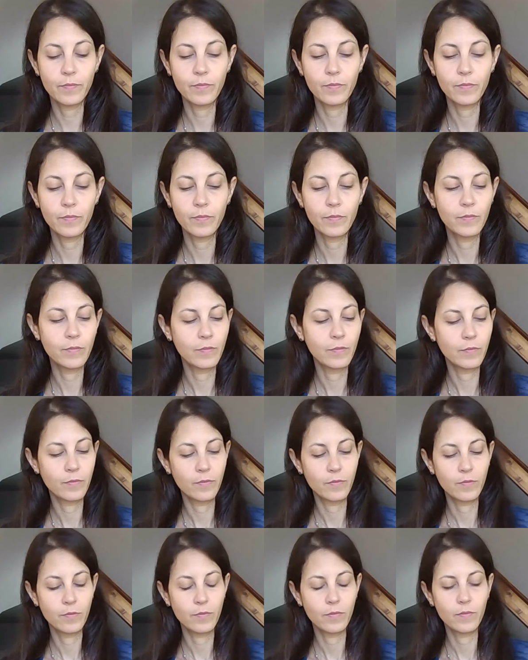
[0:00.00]

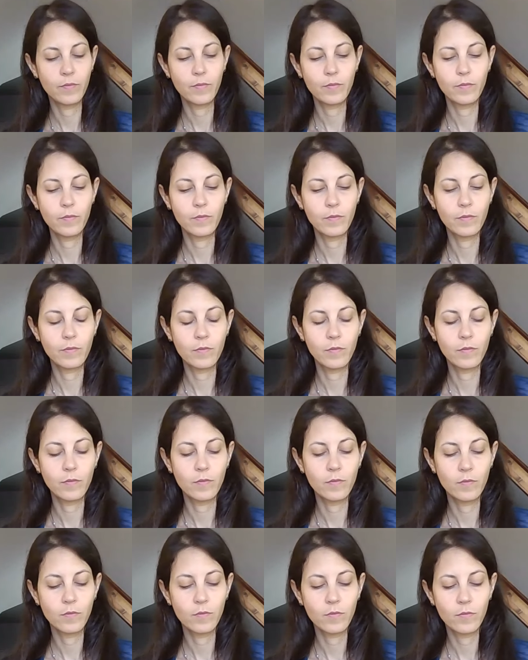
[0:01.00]

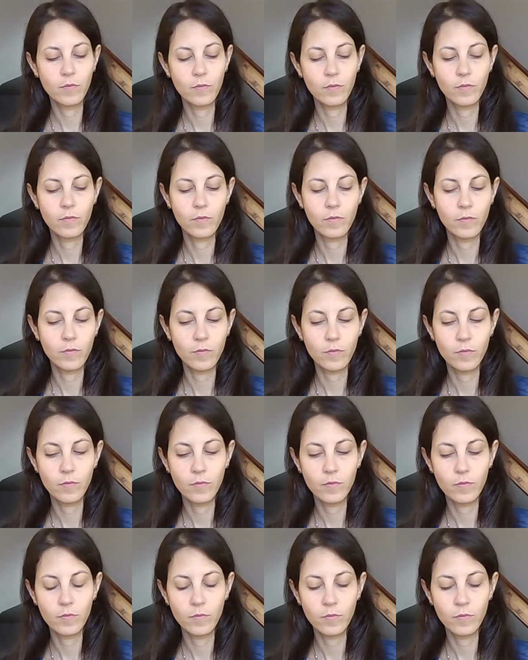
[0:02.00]
Nobody speaks.